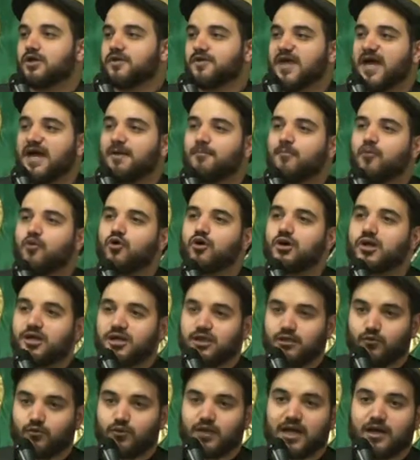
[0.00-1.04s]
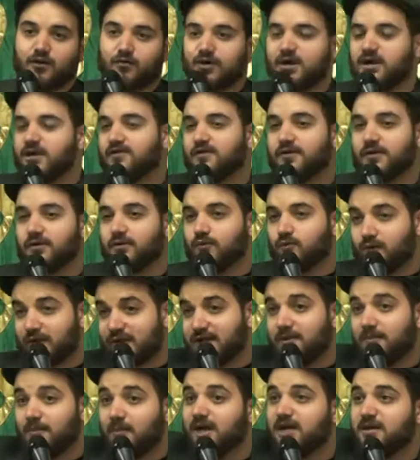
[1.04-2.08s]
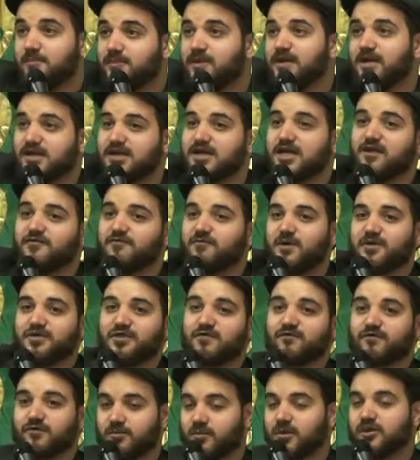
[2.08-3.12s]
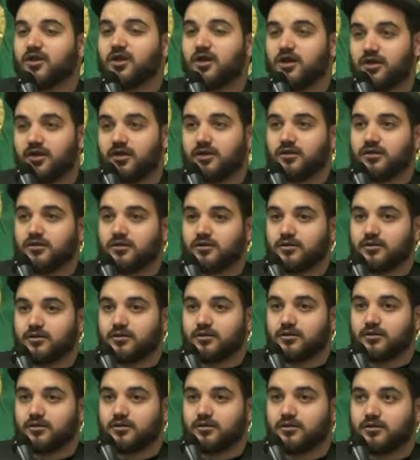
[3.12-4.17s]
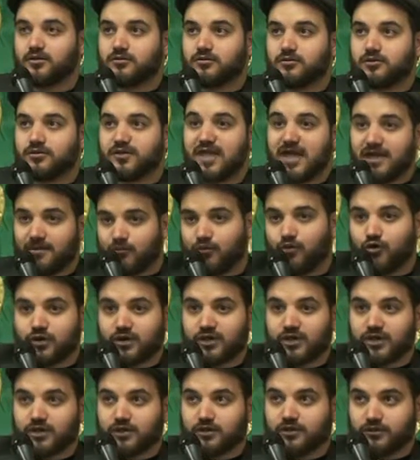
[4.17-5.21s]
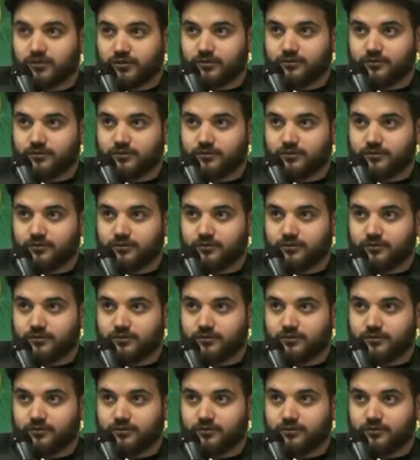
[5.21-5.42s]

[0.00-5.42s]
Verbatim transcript: that morning when I wanna, when it might be a day of month of Ramadan, that morning,